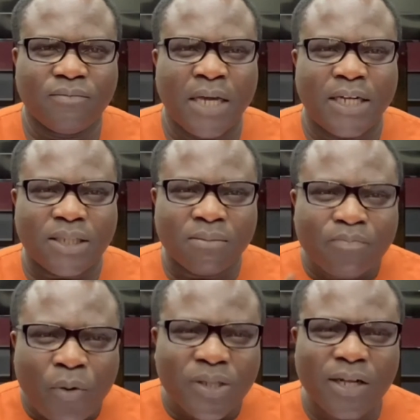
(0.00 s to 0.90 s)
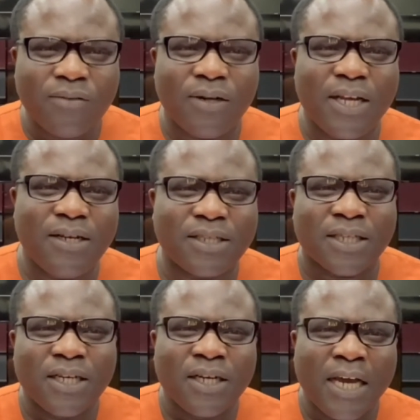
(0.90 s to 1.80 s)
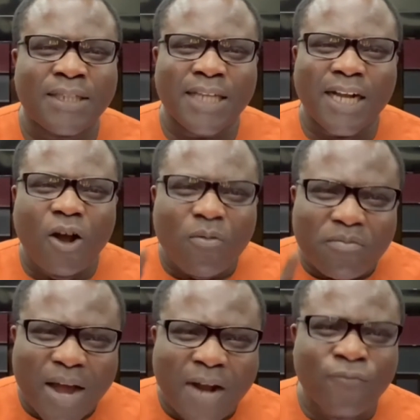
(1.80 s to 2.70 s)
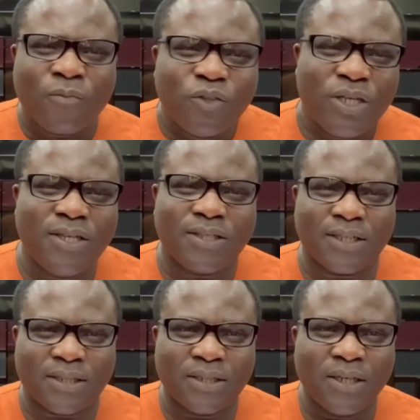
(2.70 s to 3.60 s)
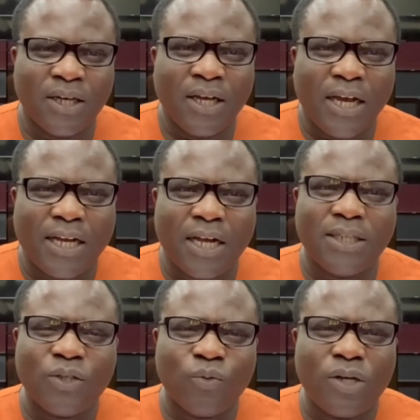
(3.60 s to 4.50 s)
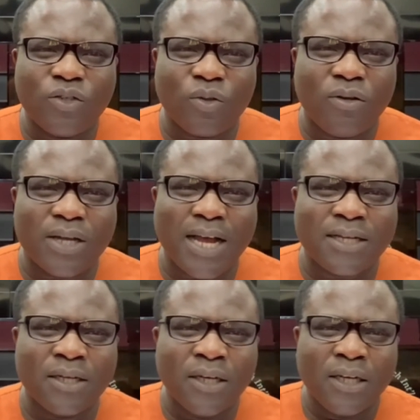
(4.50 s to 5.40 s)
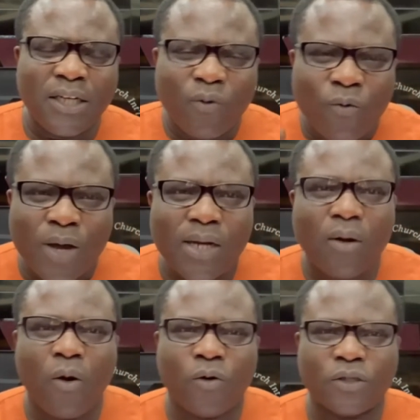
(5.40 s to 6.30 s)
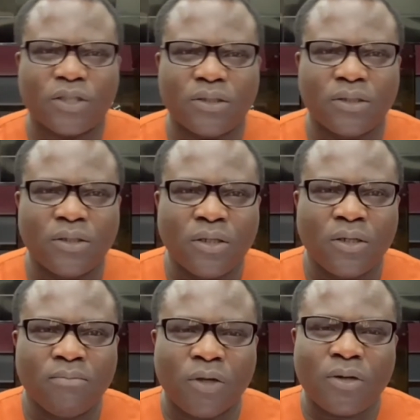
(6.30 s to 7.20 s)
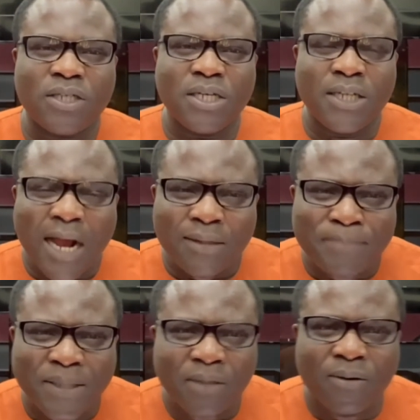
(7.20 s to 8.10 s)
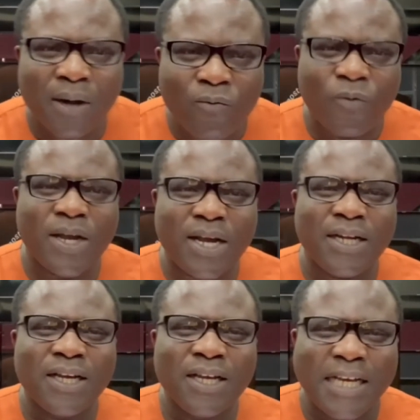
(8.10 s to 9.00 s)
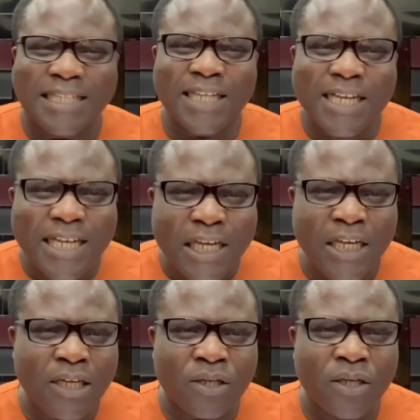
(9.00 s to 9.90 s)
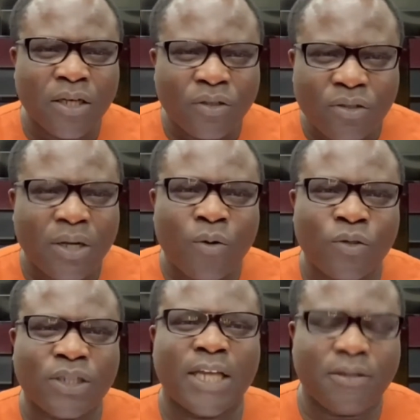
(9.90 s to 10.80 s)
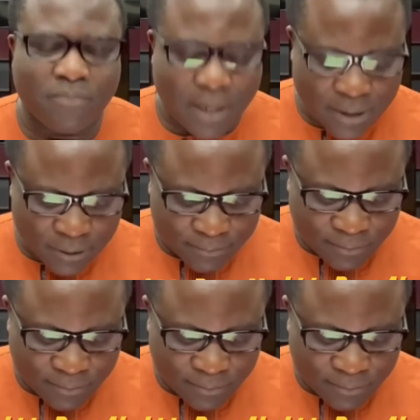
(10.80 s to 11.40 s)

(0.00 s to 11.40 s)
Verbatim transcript: It is important to learn this. It's a command from Jesus. And I just want us to look at the word ought because that particular word is a key to the whole statement.